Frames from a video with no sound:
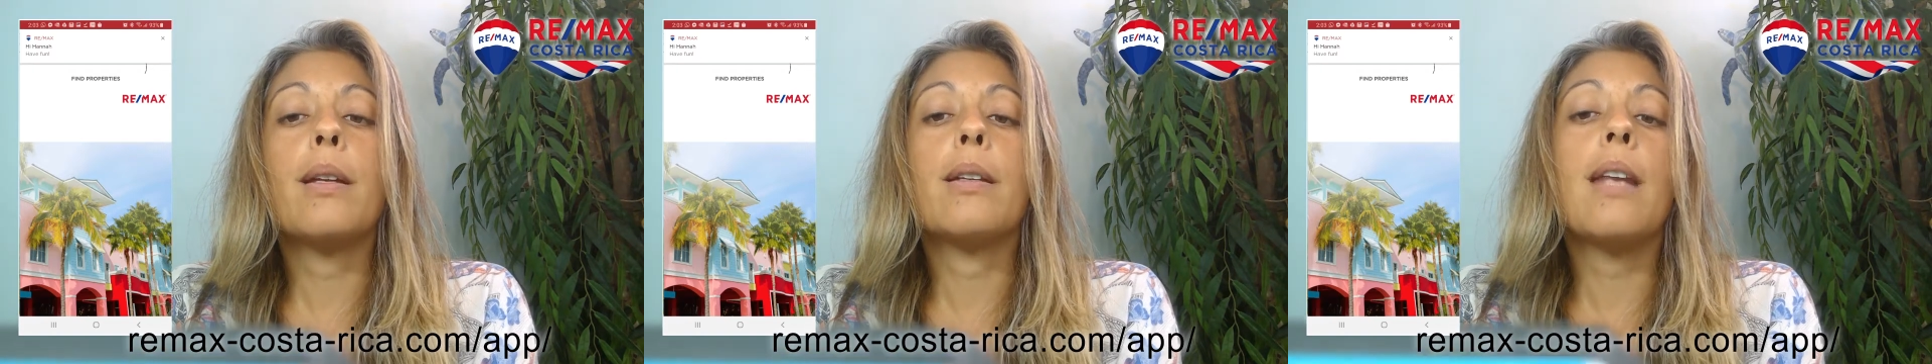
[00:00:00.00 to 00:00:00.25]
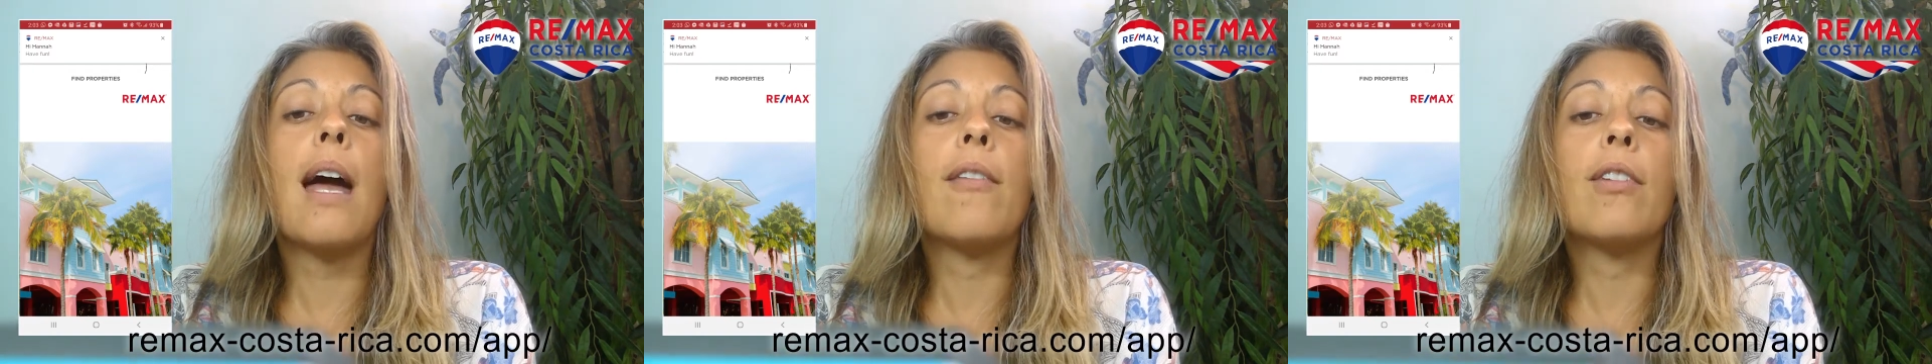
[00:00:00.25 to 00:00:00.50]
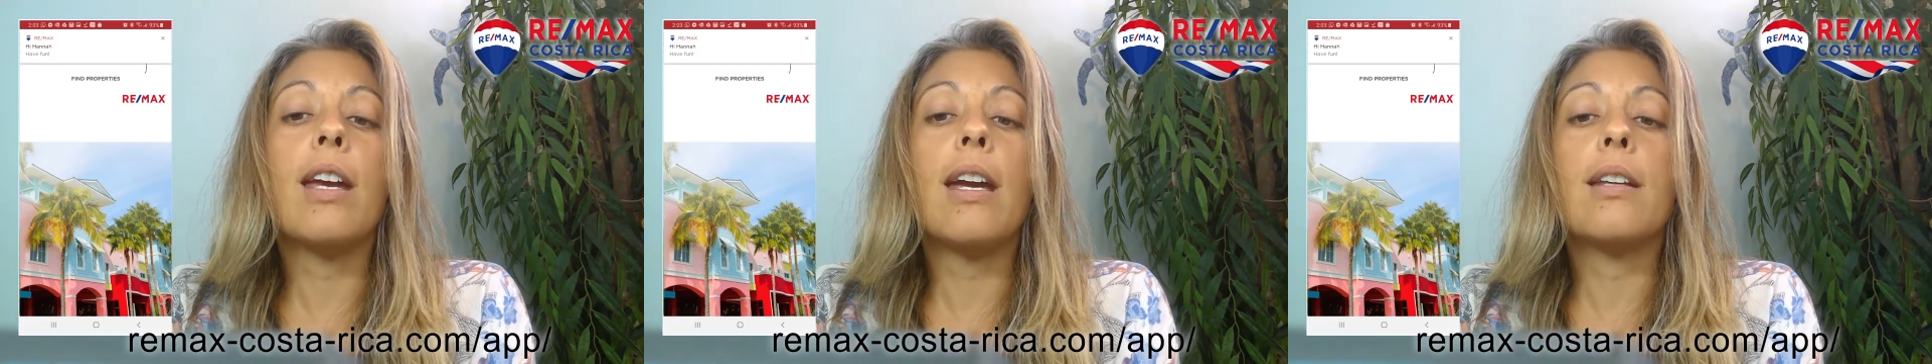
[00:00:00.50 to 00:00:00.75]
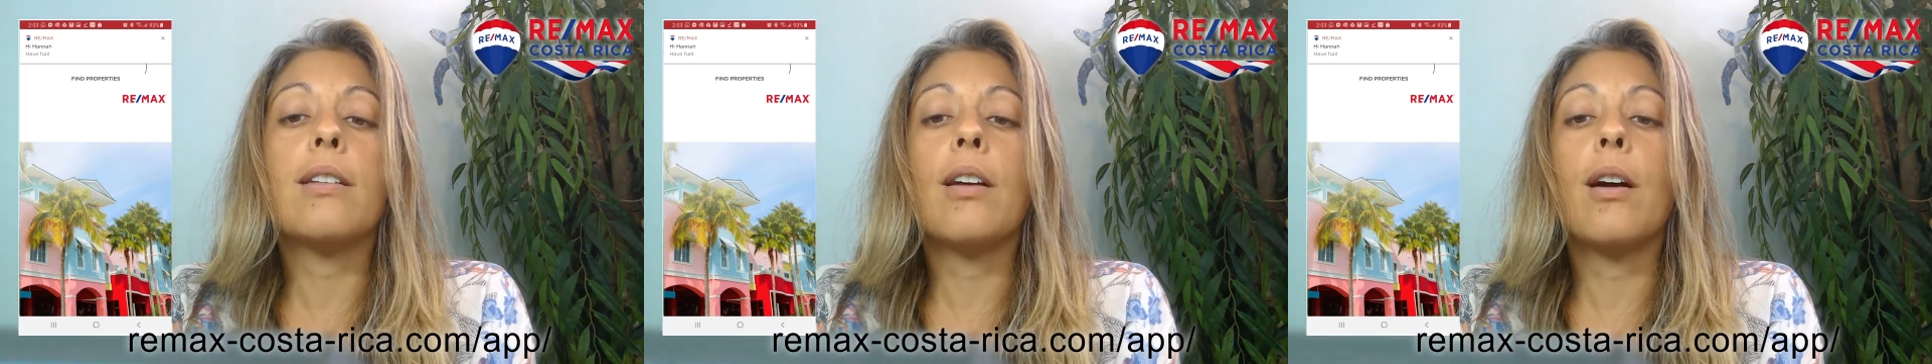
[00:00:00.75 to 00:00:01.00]

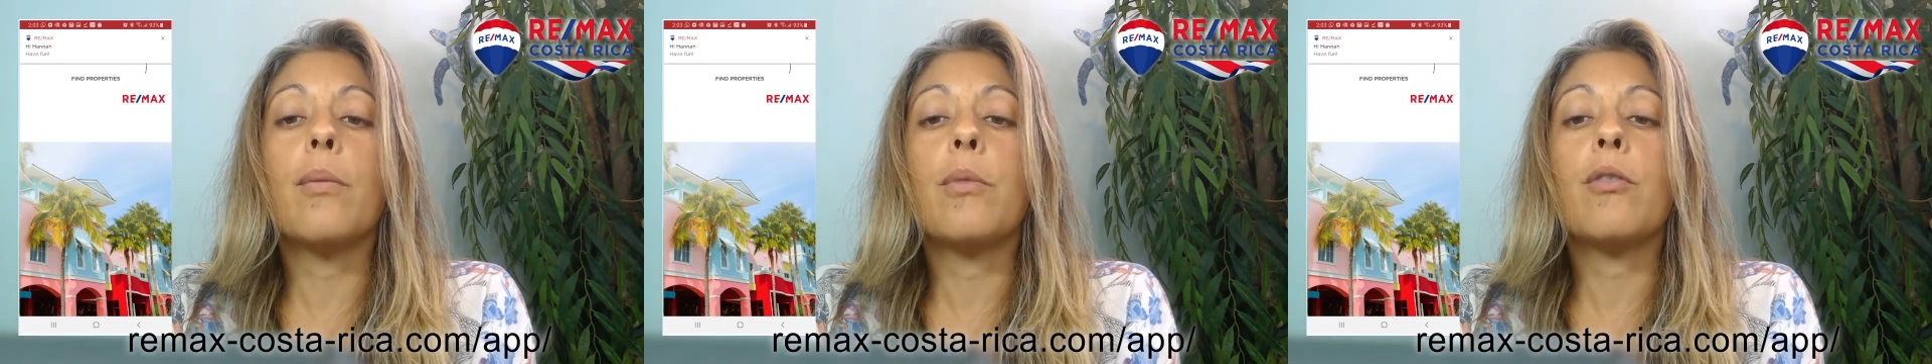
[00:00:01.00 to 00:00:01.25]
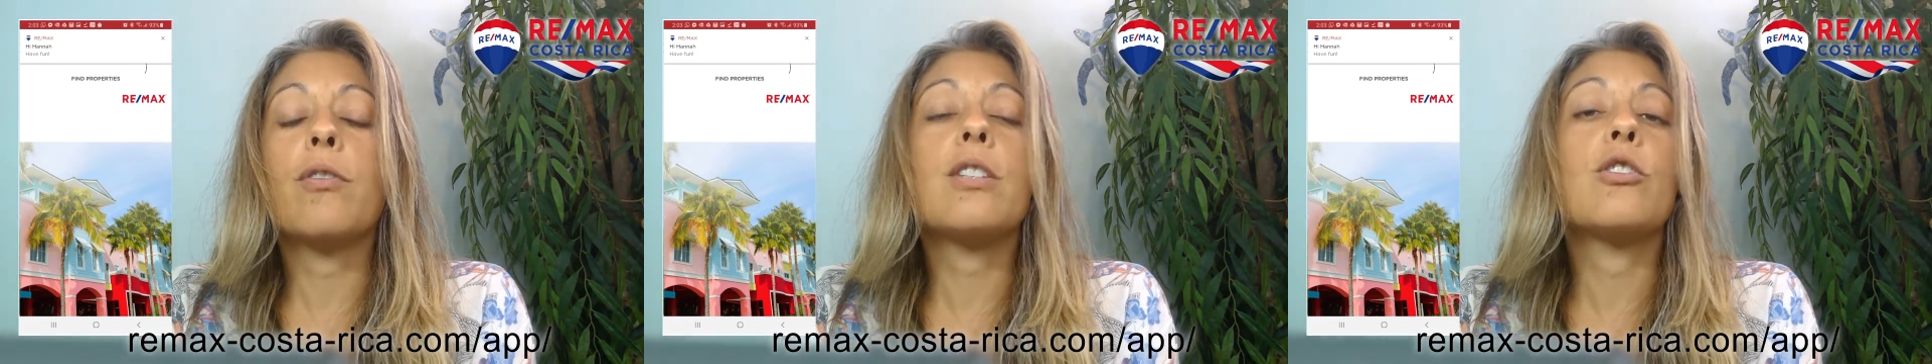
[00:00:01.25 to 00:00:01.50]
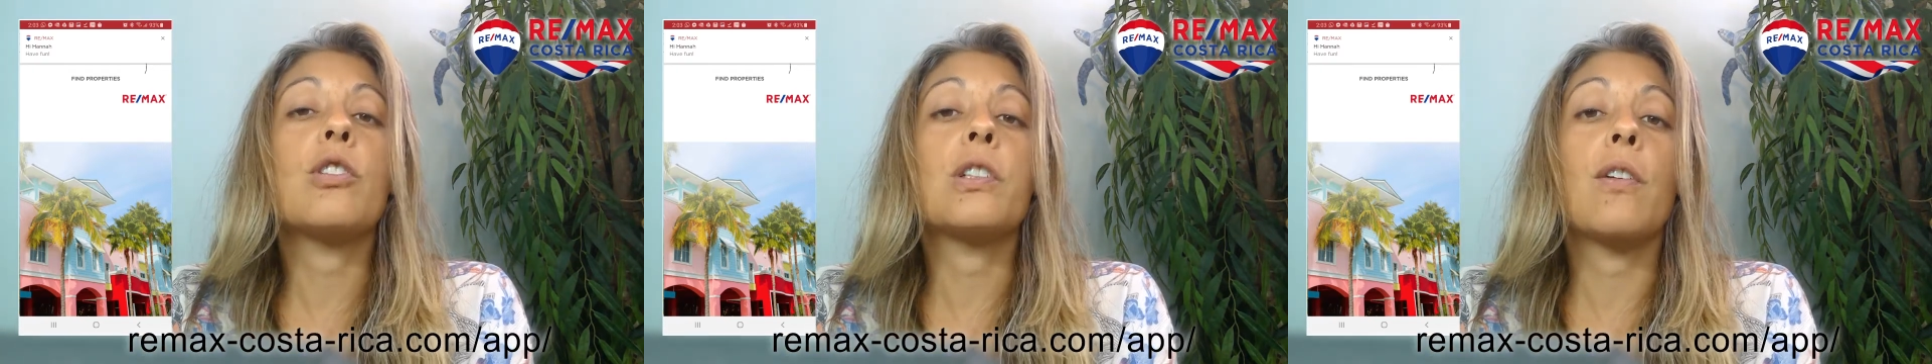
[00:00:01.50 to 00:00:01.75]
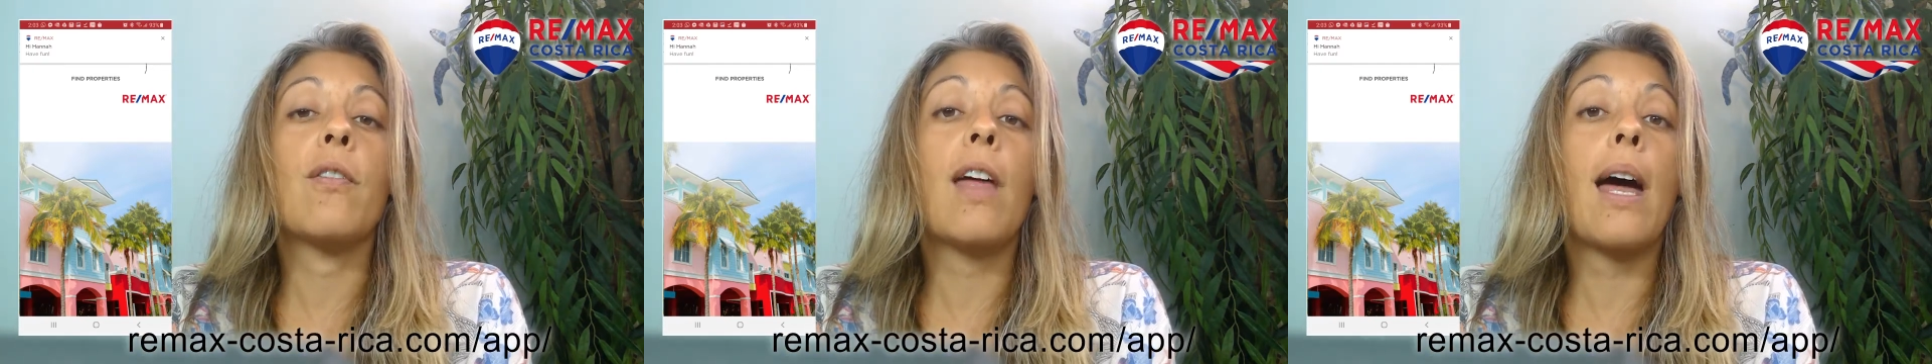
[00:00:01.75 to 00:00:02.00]
navigate the
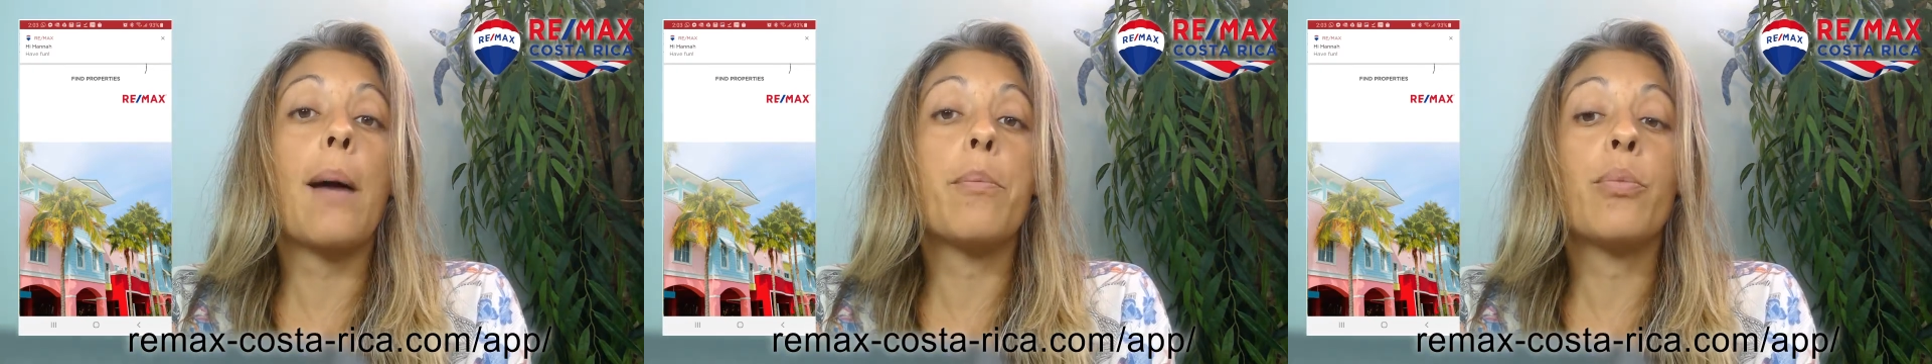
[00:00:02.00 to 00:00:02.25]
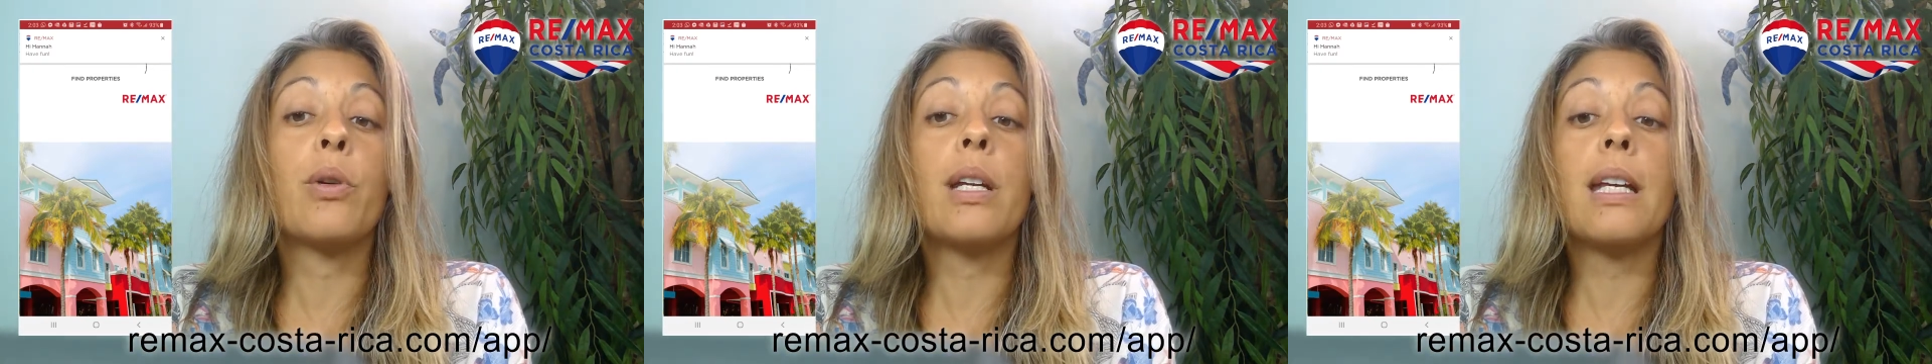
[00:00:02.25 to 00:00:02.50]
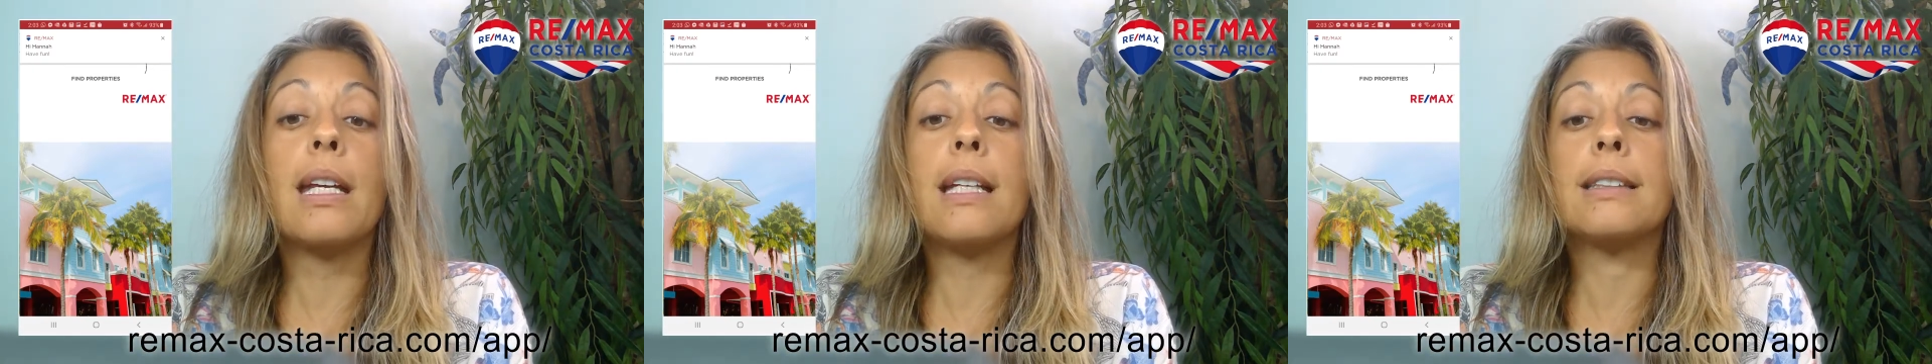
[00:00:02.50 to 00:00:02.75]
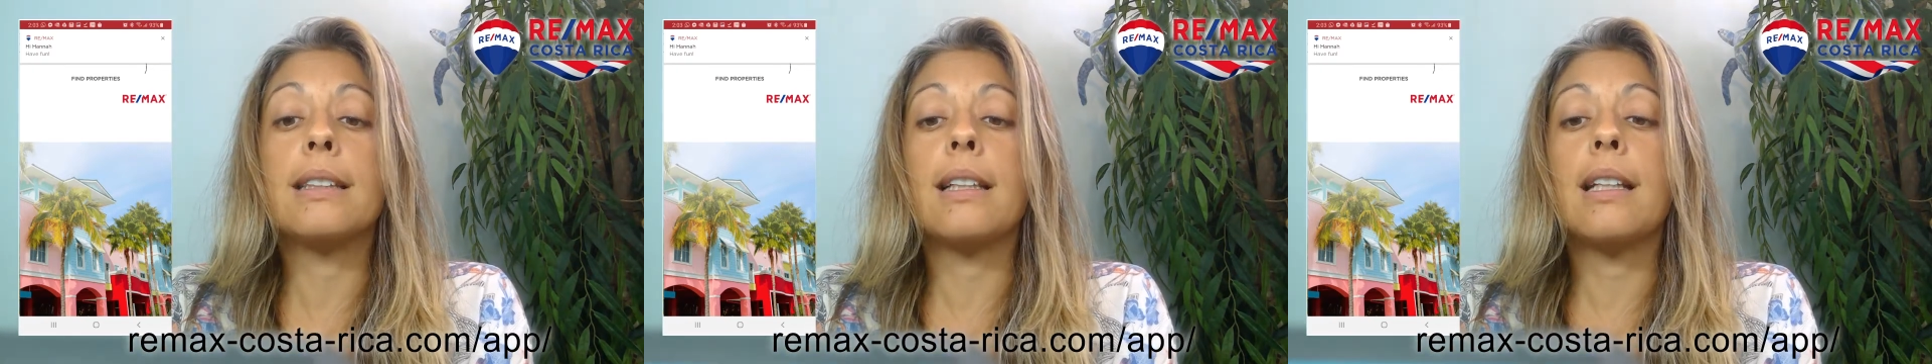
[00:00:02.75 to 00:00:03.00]
features of the app pretty
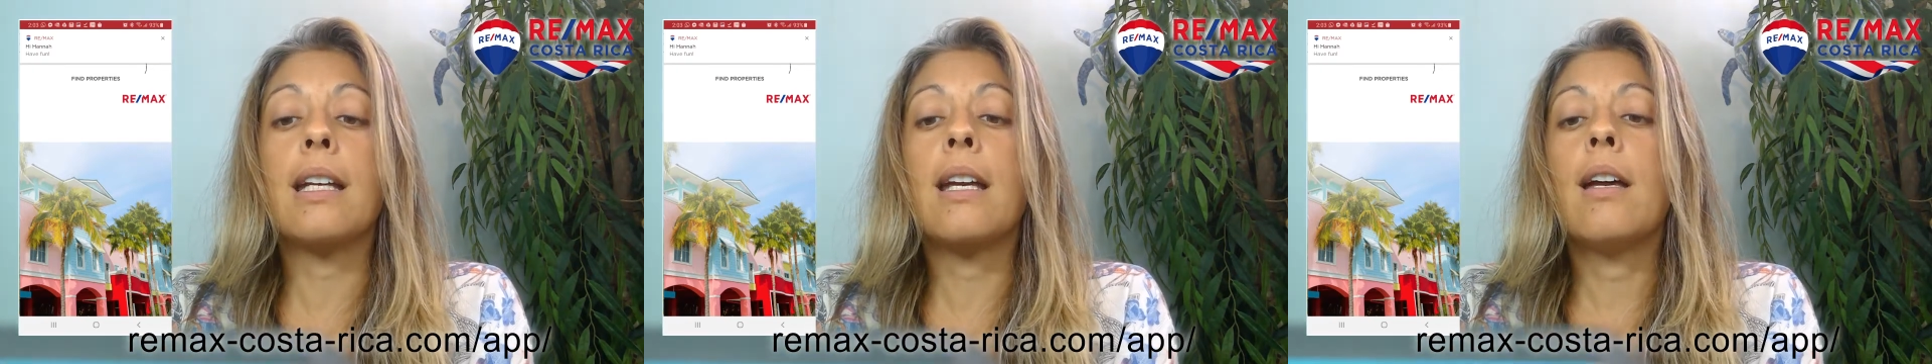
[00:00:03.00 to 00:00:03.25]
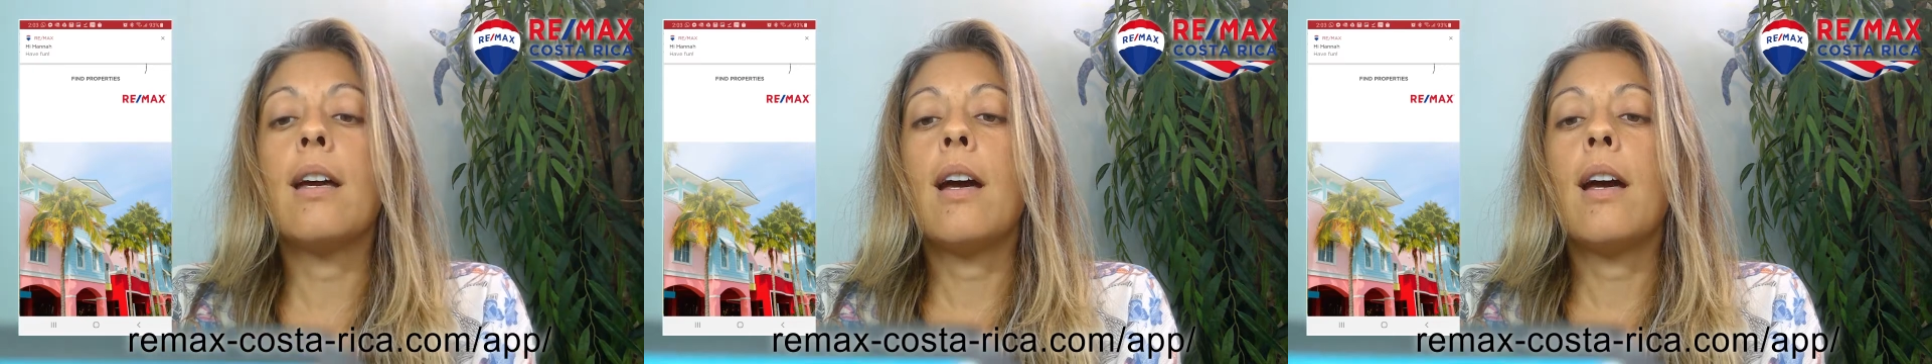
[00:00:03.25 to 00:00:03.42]
easily.